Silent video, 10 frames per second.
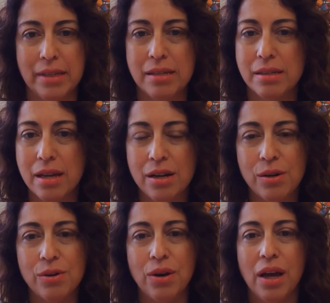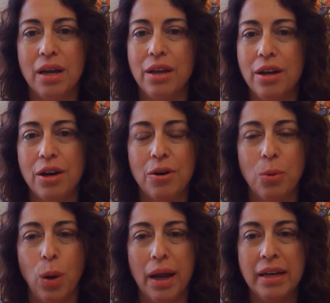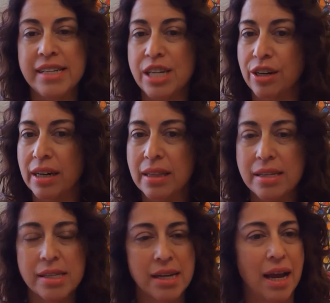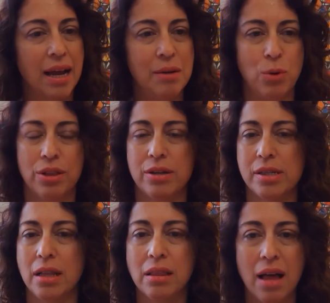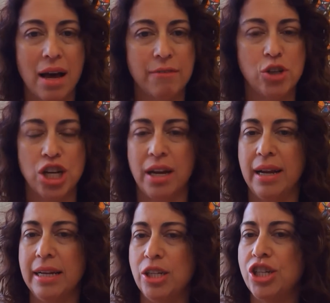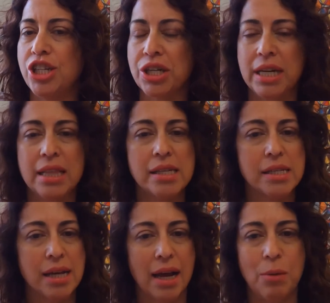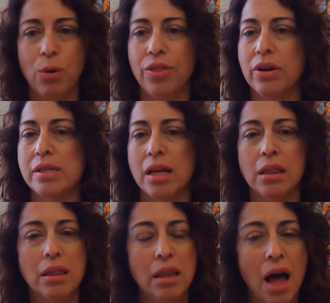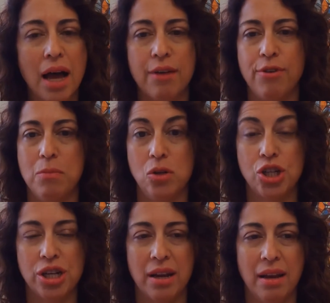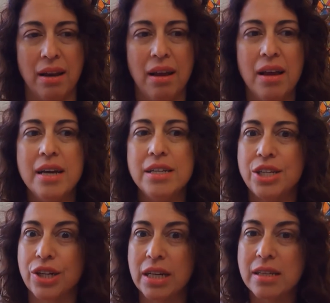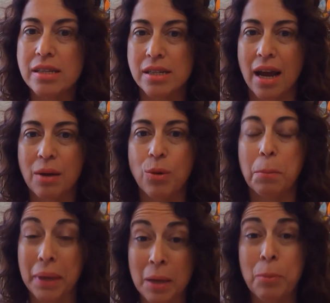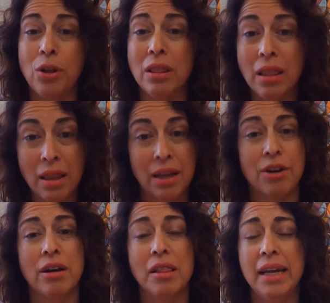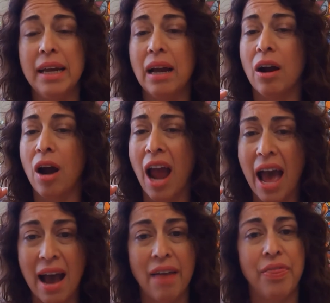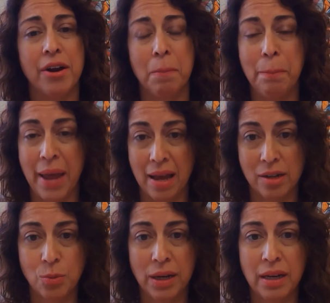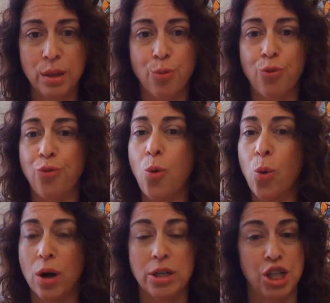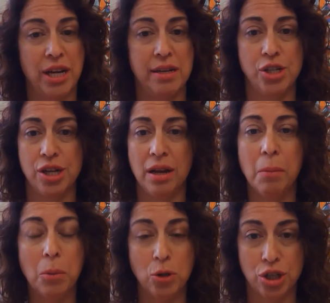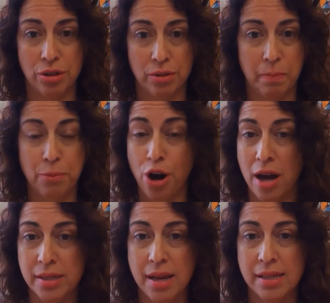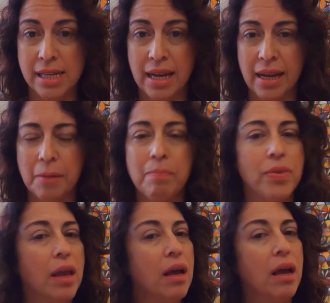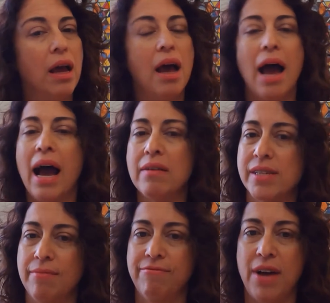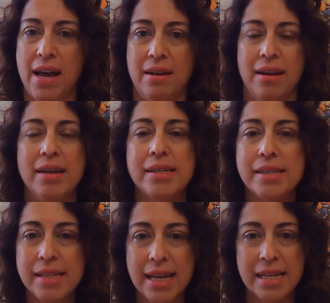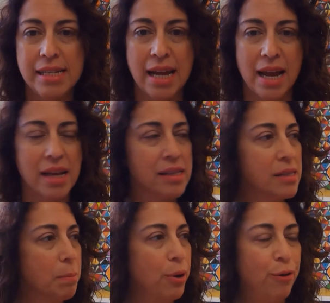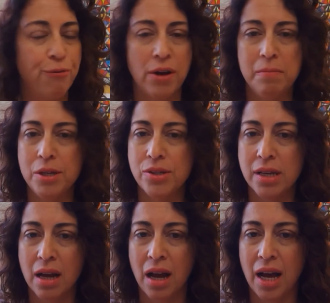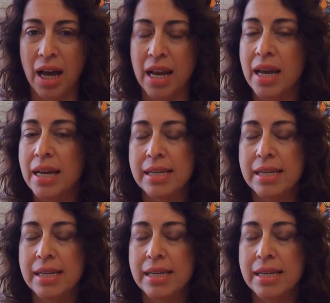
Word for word: So, you know, during this time where there's a lot of change, during this time where there is a lot of emotion, during this time where people literally are at their bandwidth for change and emotional processing, have some fun, sing and dance, put fun music on,